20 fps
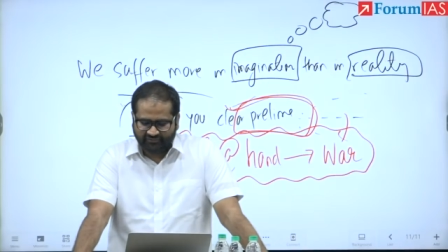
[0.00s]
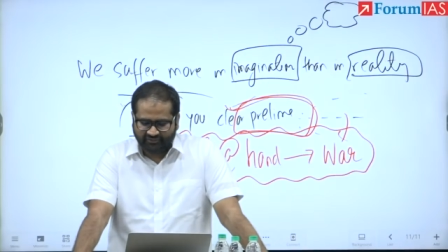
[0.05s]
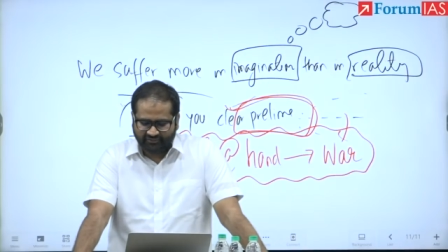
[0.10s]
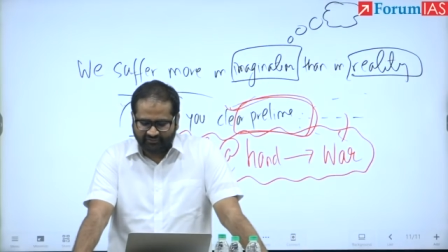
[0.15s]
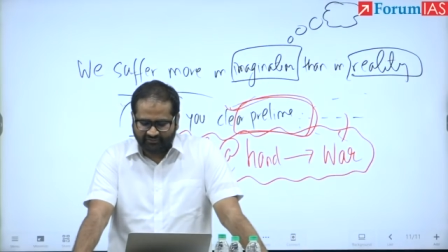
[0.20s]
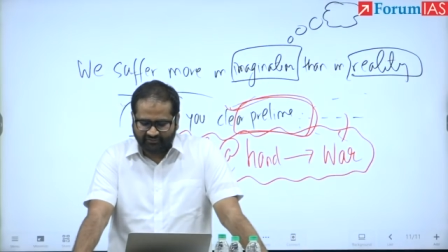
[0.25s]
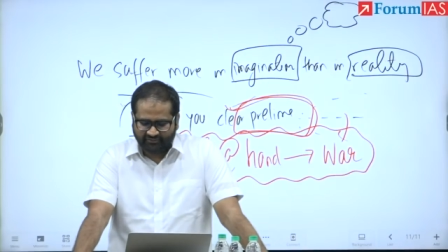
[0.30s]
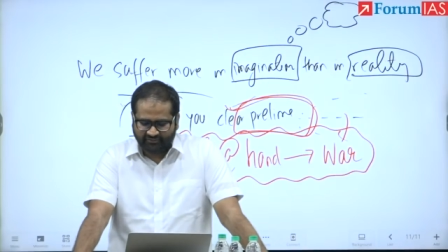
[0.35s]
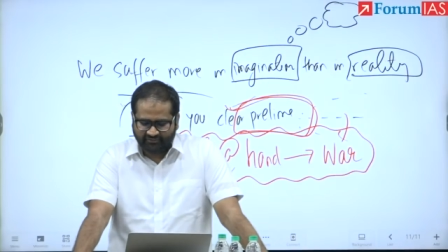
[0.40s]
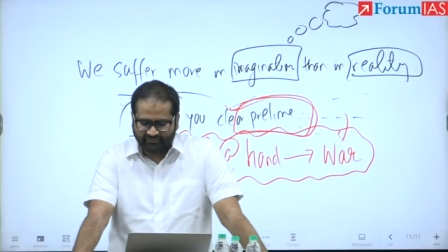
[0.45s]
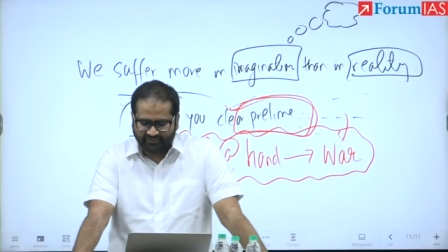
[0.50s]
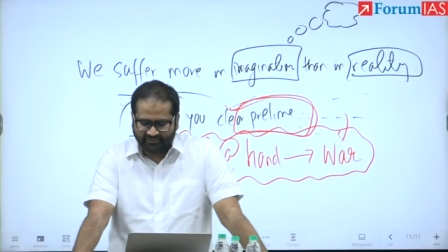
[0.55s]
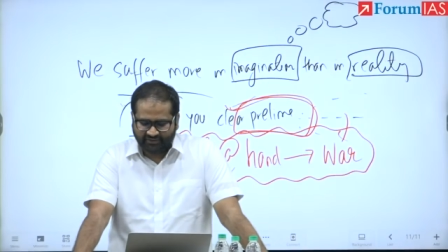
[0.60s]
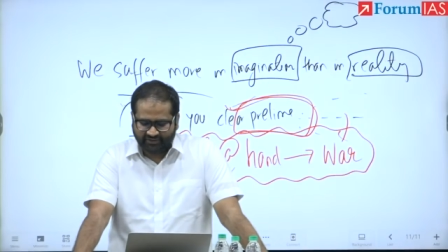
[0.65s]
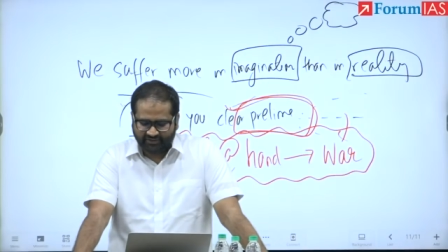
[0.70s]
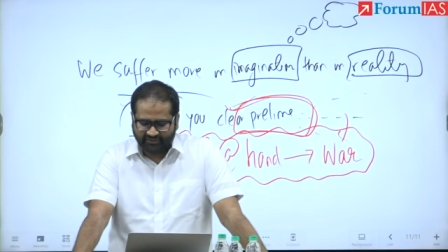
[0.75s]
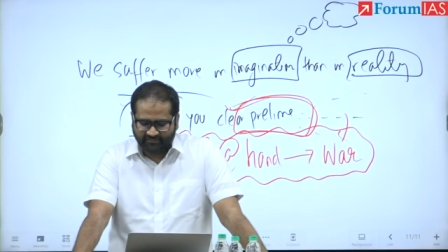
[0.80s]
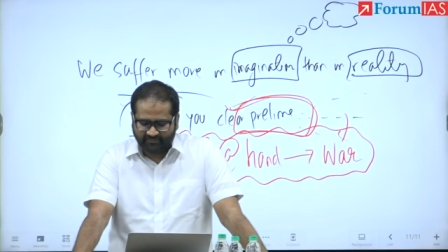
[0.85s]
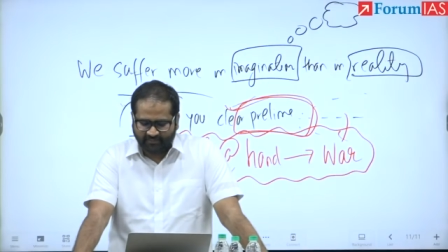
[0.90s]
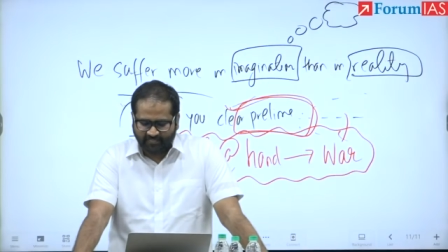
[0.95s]
you know some
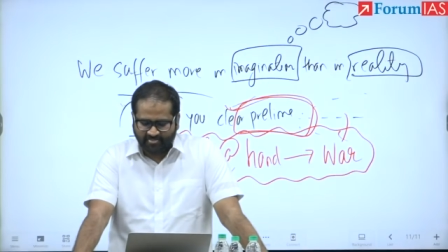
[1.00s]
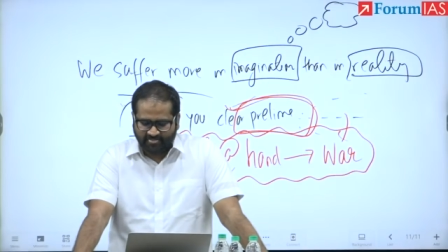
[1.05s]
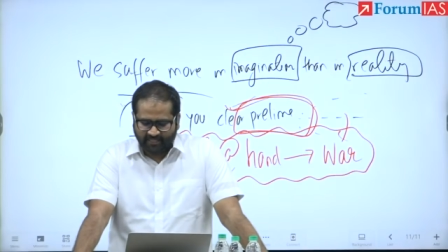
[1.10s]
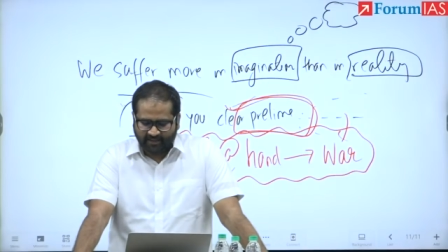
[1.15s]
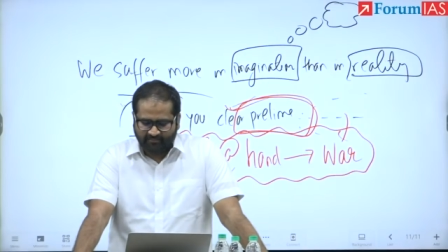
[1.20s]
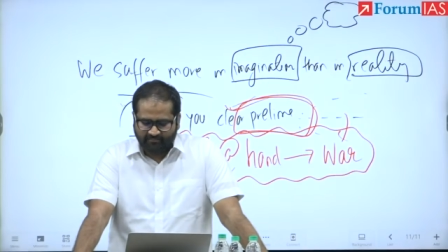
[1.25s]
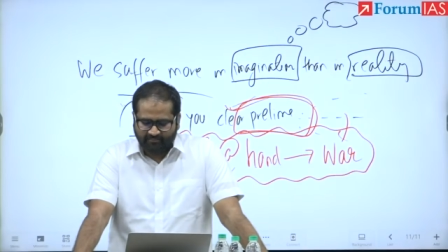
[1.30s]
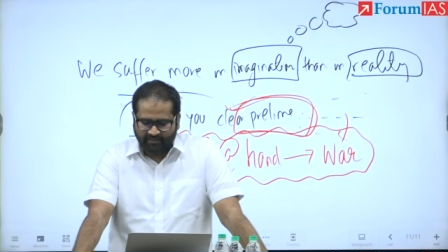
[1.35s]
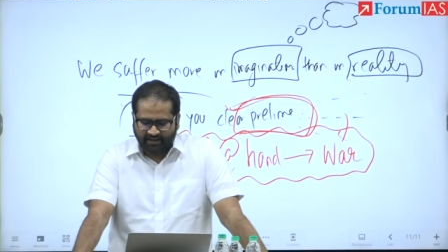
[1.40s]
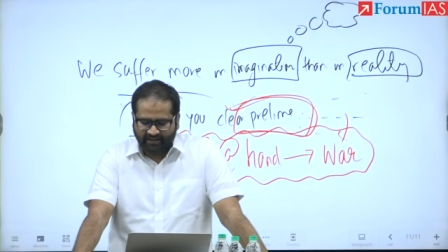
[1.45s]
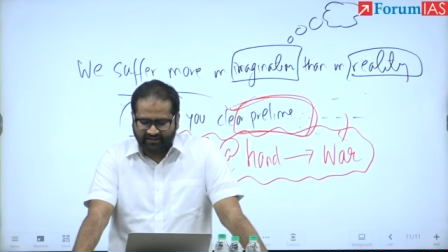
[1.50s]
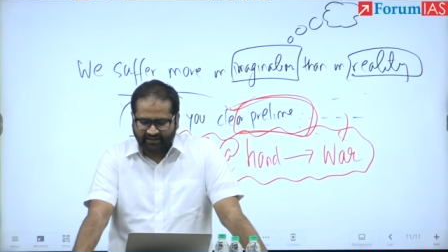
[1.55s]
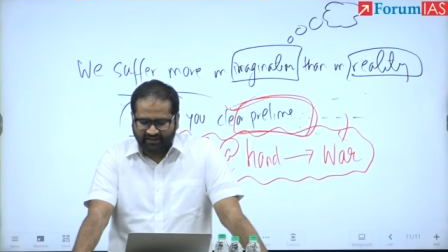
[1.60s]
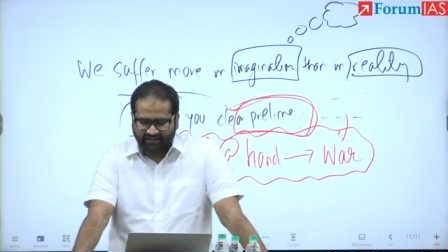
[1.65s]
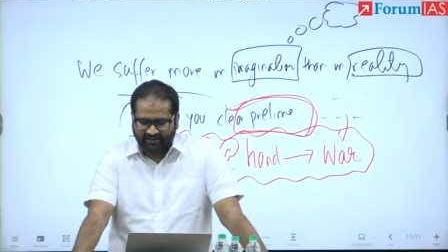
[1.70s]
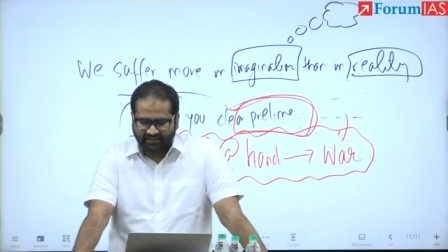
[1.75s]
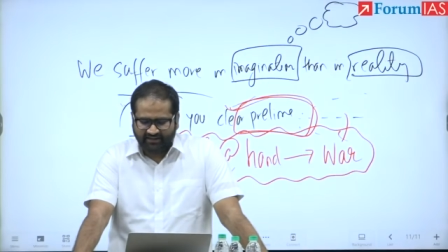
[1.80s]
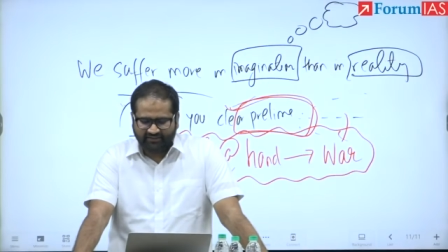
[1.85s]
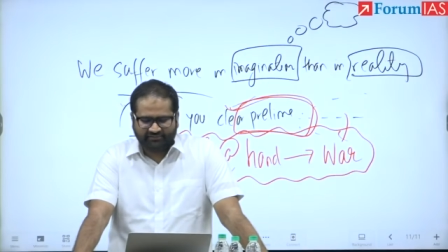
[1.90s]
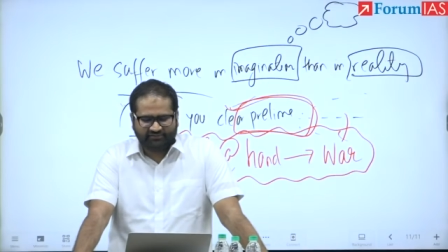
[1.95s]
certain mad
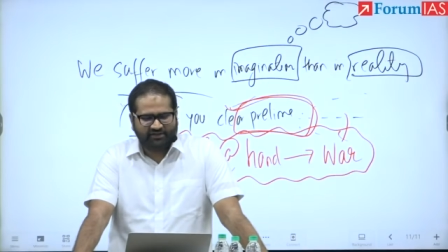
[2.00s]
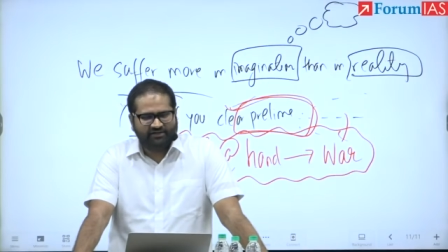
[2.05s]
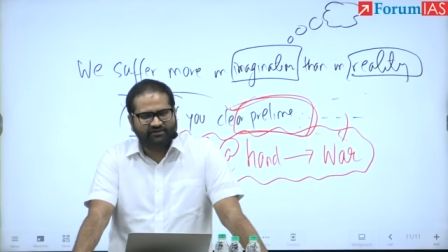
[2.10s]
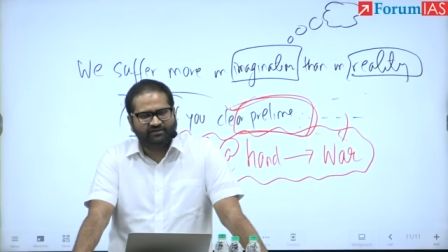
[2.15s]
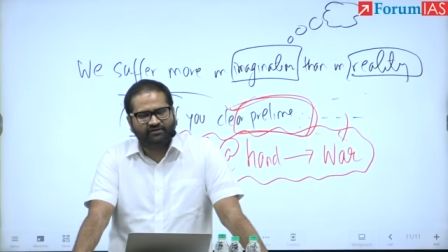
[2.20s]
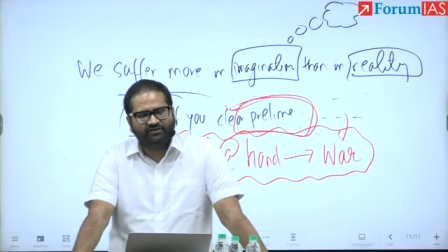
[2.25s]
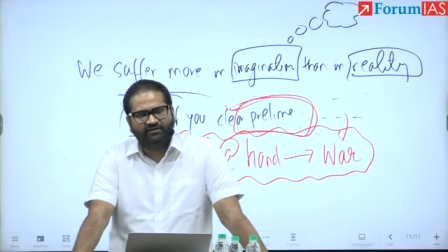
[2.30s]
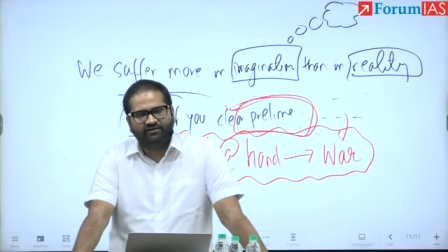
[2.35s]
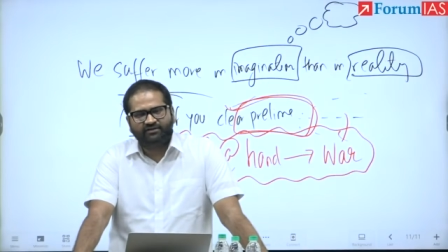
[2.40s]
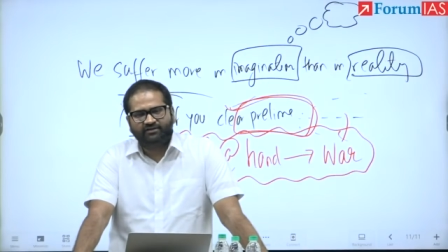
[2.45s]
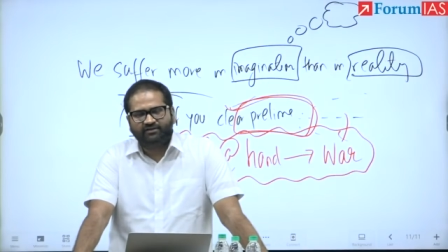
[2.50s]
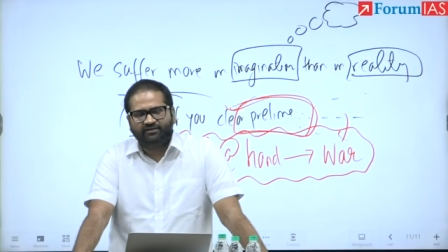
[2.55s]
ideas and